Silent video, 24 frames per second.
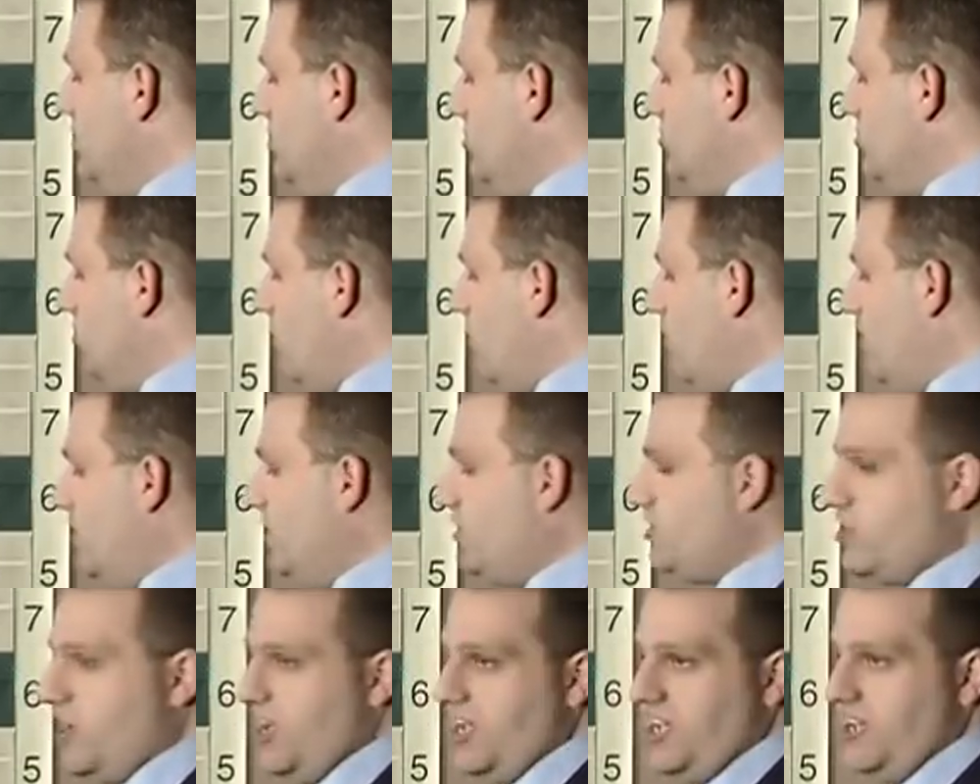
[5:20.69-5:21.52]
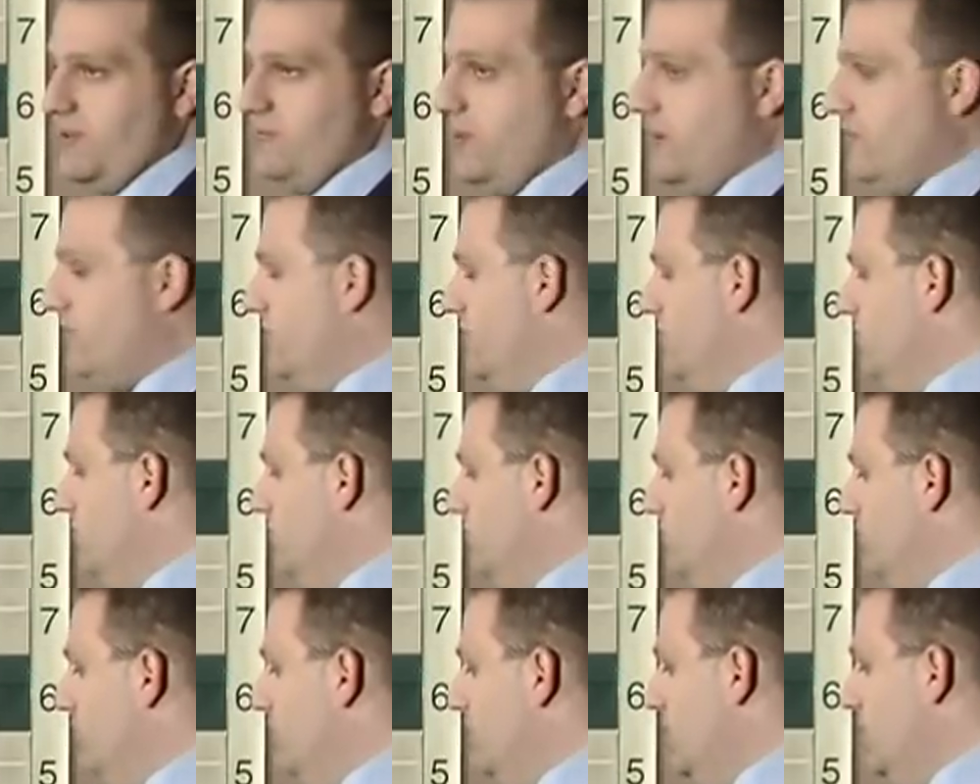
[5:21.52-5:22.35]
You don't want to check him every
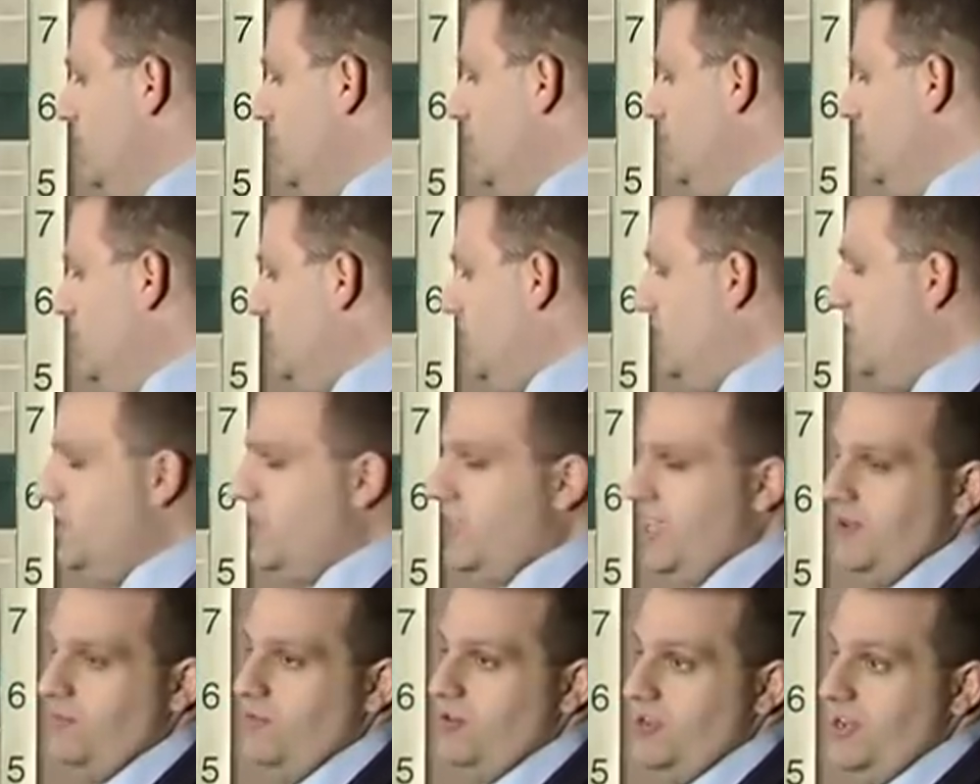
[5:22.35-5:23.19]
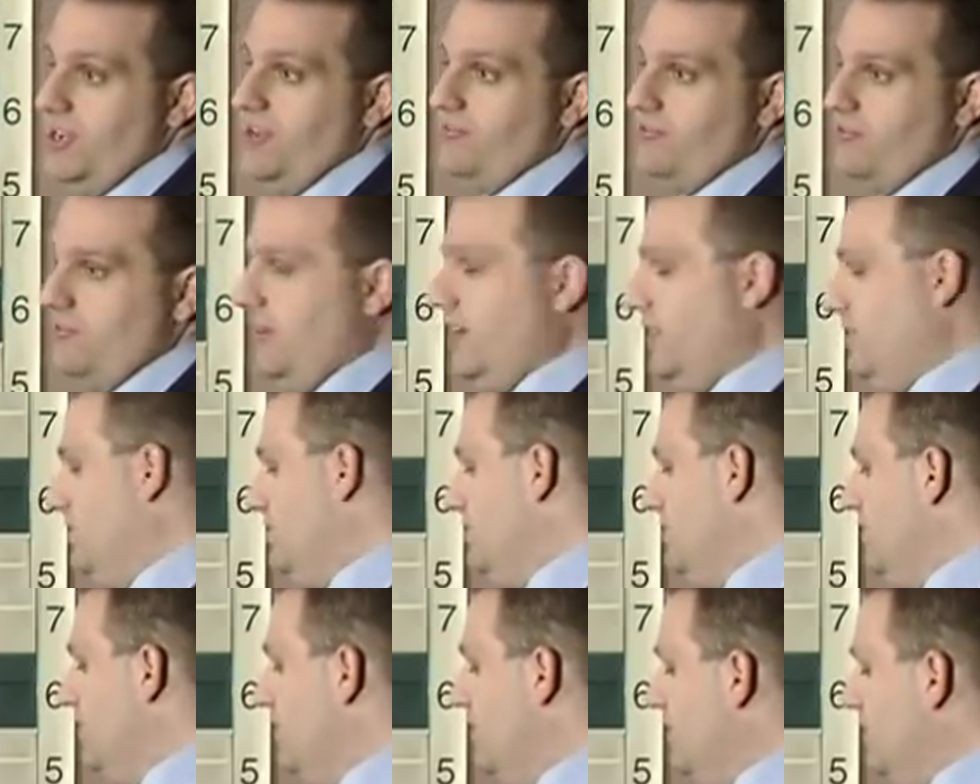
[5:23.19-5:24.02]
move, then the game would never end.
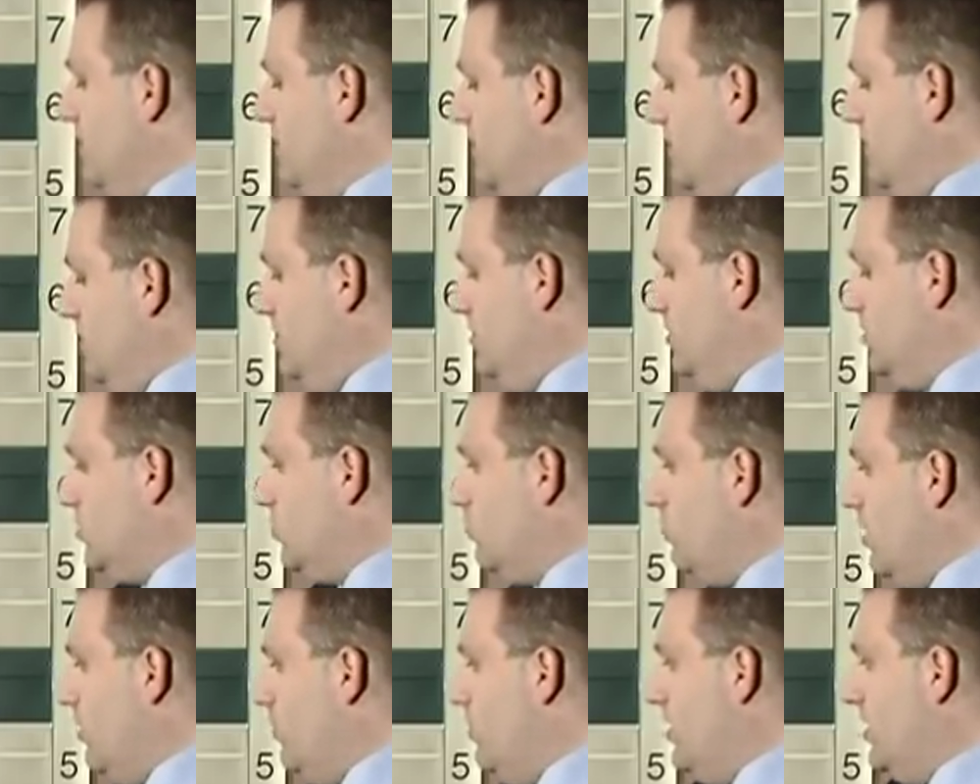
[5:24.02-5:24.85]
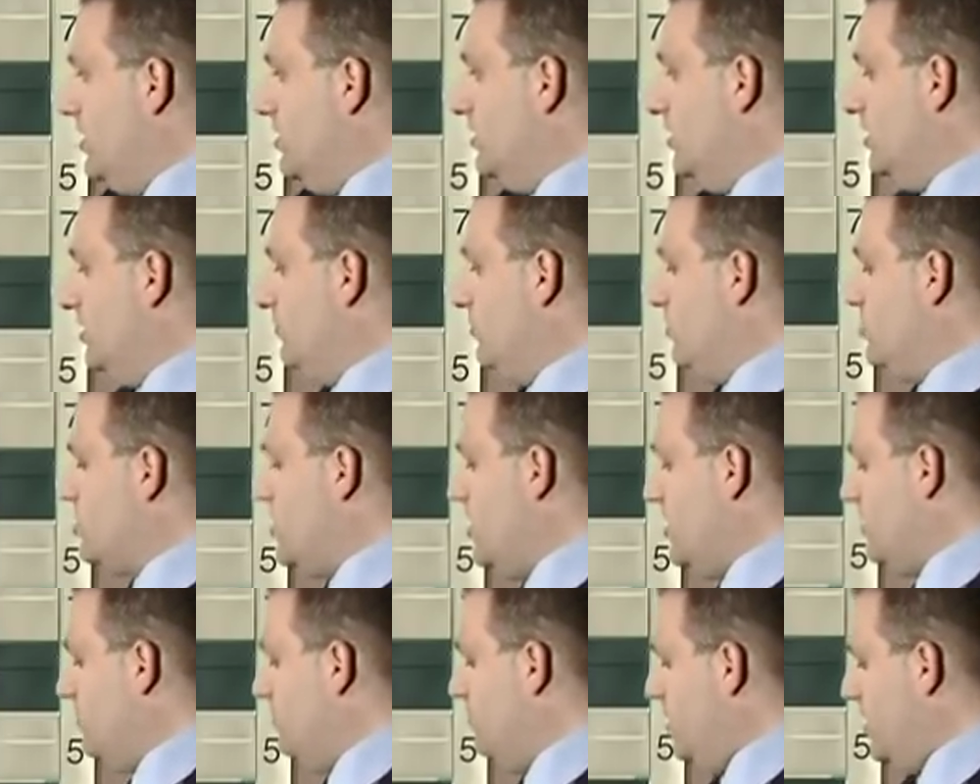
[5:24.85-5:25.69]
In this way, we can deliver
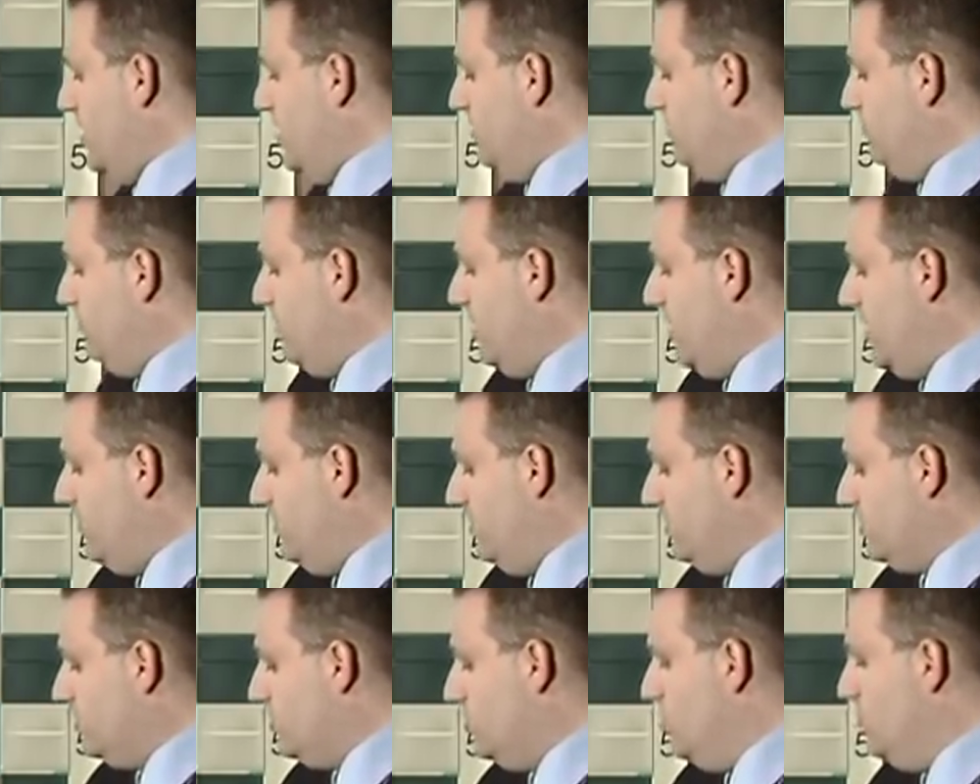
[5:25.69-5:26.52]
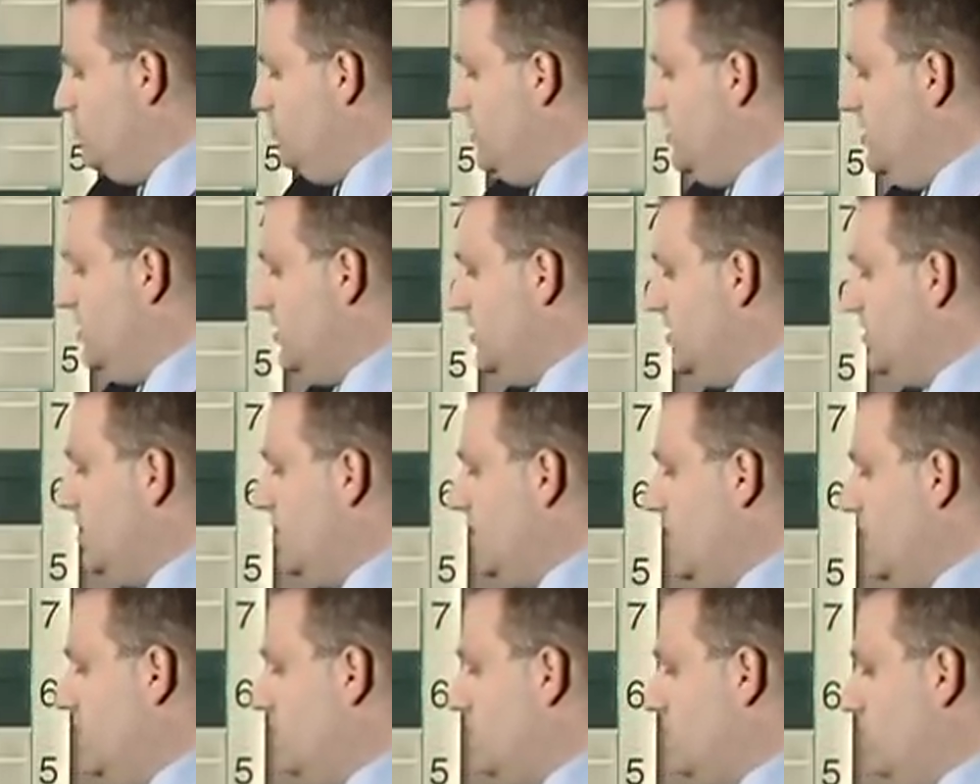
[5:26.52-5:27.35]
checkmate by having 2 pieces
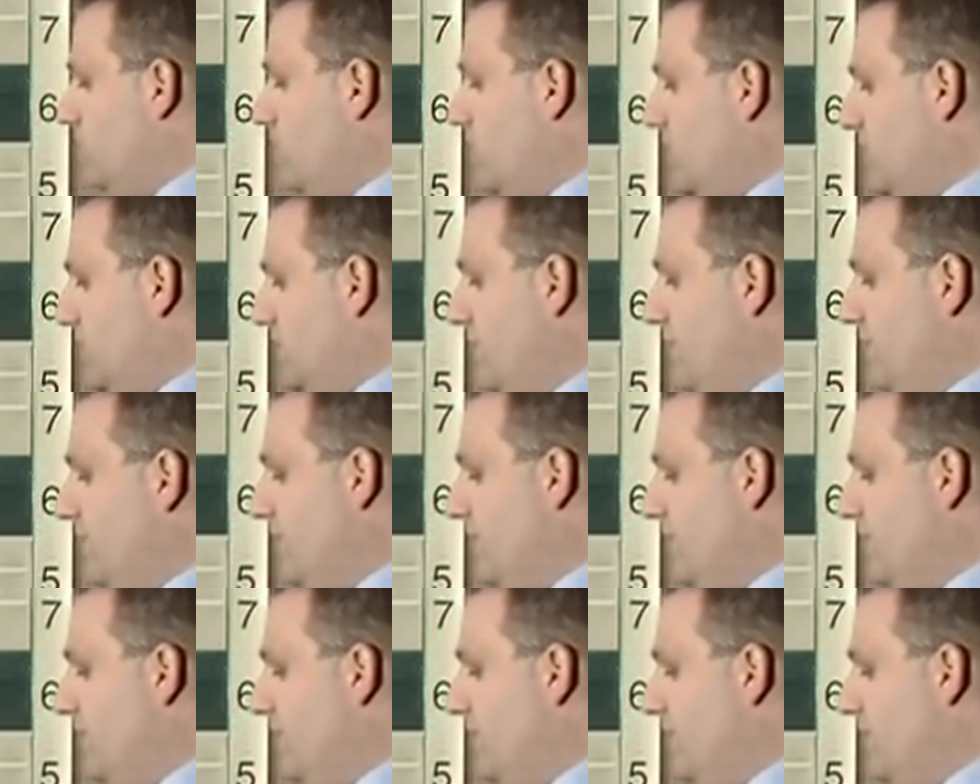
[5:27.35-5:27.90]
against 1.